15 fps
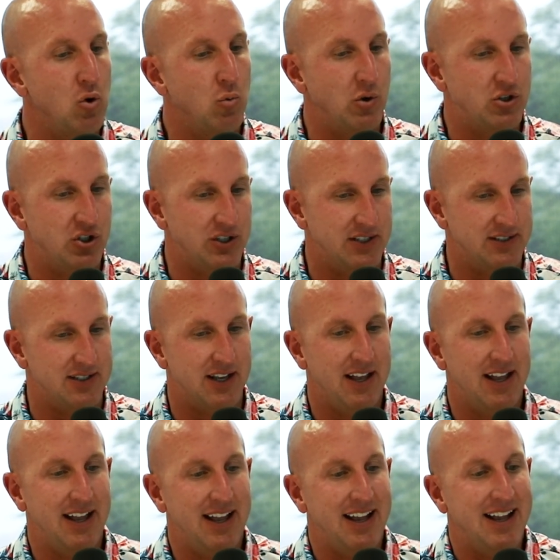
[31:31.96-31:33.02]
which is
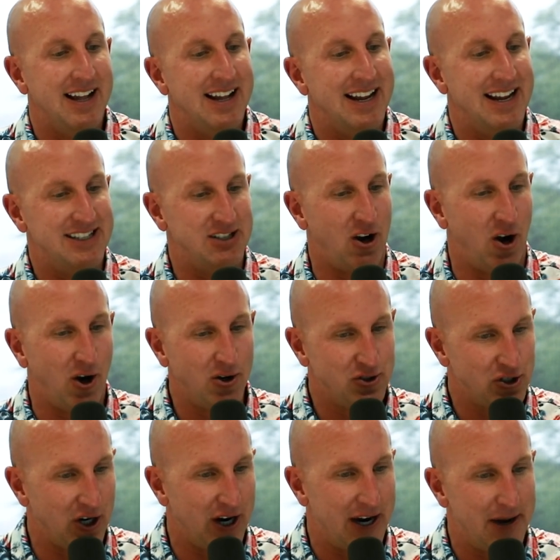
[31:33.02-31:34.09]
it's our
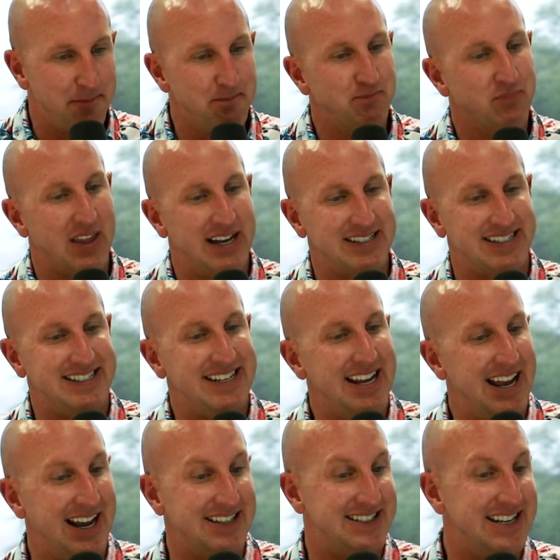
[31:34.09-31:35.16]
job as
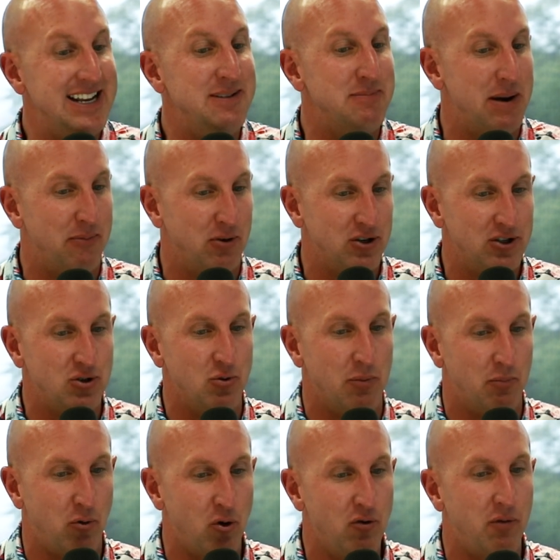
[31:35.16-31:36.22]
team members to
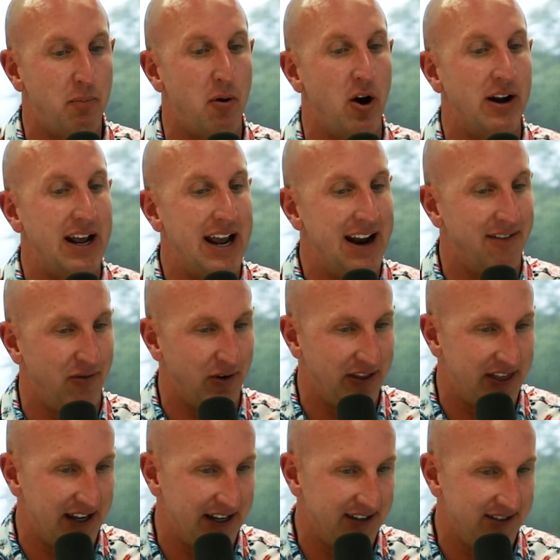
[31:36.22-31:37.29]
improve upon
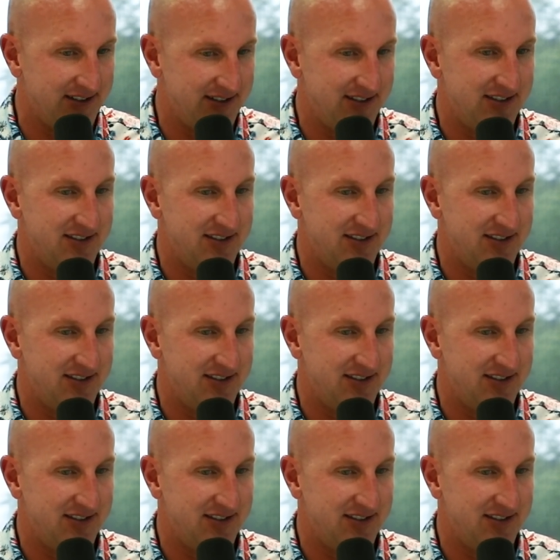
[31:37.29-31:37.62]
everything,